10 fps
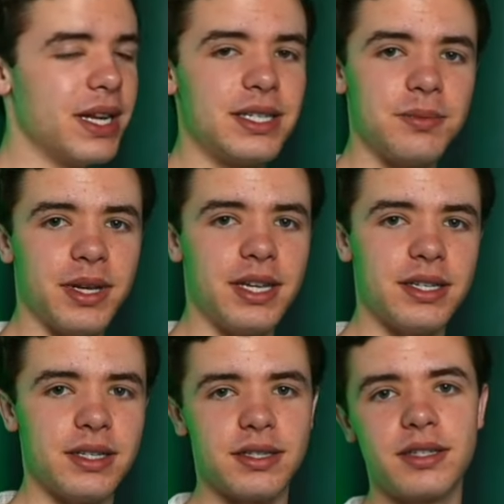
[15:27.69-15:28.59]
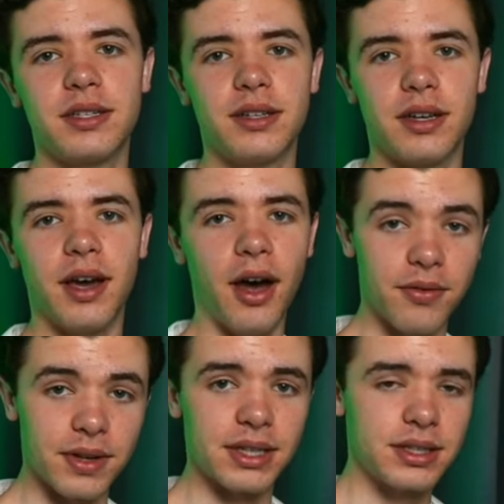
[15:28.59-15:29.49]
bits and pieces
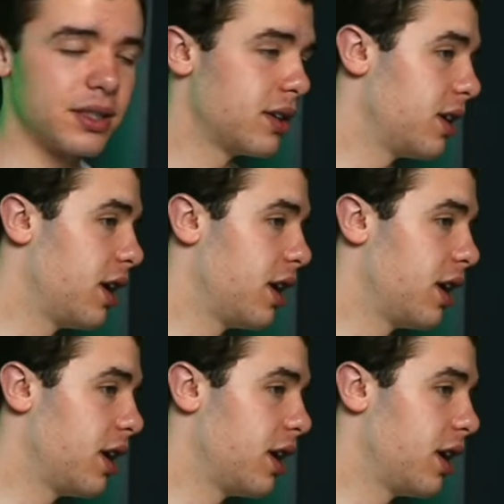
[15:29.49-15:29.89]
of it.